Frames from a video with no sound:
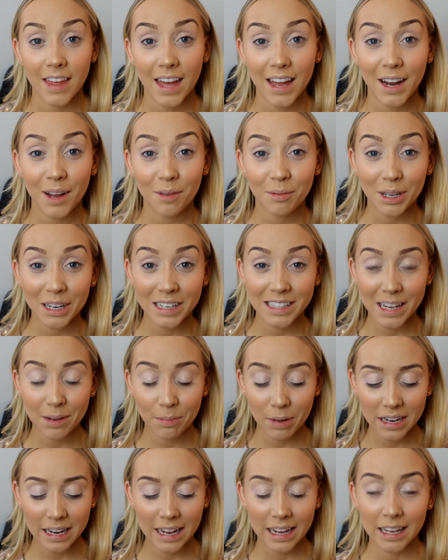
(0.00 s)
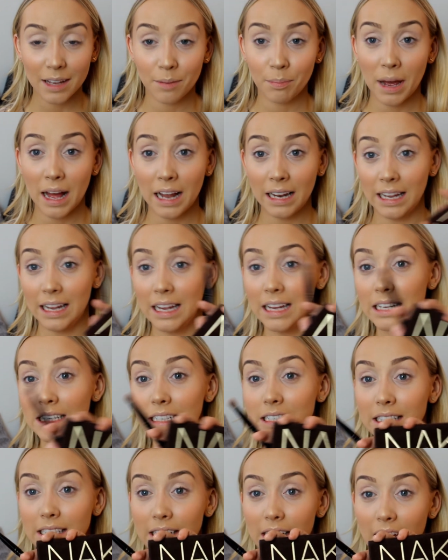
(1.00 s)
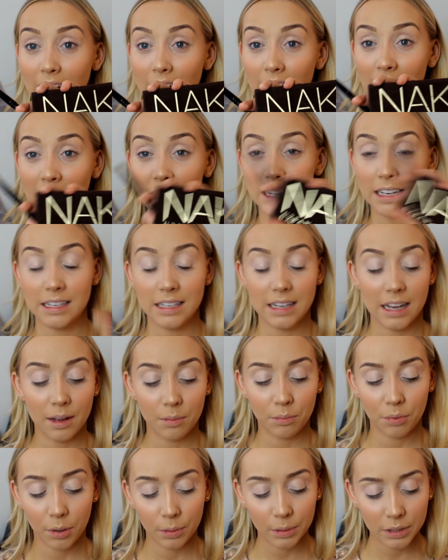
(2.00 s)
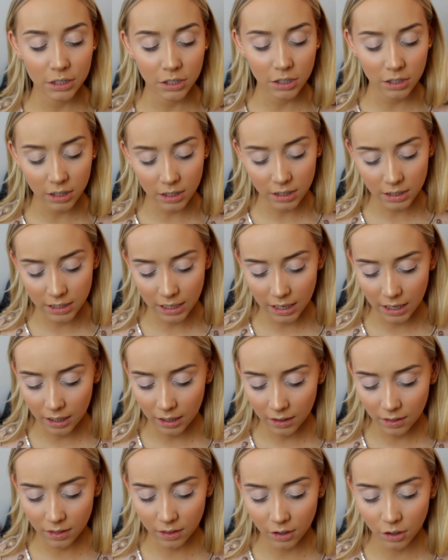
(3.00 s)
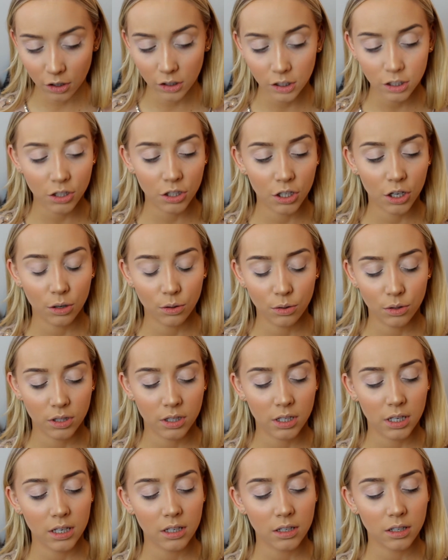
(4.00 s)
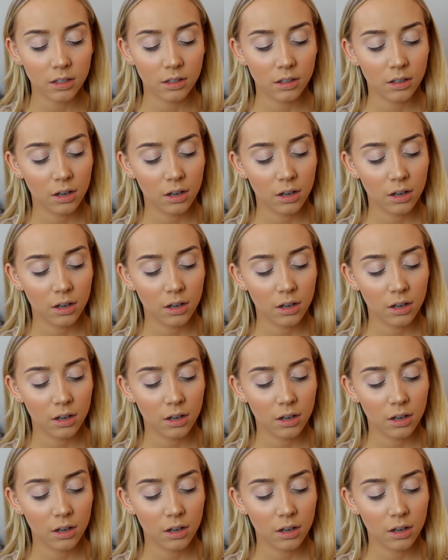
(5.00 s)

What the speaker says: Then I'm going to take my Naked palette, and I'm probably just going to take the colour Toasted.